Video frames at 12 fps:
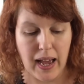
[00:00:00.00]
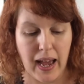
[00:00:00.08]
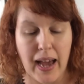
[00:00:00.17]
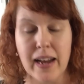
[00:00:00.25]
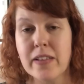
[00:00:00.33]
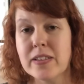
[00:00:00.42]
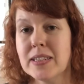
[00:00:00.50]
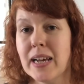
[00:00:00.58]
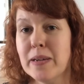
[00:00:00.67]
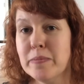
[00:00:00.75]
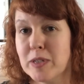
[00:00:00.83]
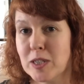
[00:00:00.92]
And at the
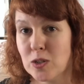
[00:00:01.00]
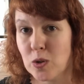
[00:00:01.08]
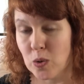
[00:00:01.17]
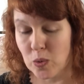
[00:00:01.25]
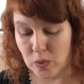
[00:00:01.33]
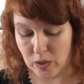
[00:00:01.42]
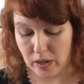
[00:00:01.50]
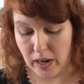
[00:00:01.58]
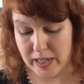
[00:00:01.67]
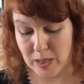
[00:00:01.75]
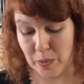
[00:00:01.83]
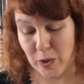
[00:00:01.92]
same stall, I
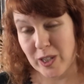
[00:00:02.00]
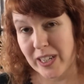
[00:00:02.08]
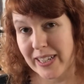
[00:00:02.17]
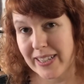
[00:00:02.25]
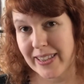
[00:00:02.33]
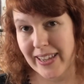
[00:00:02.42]
spotted these.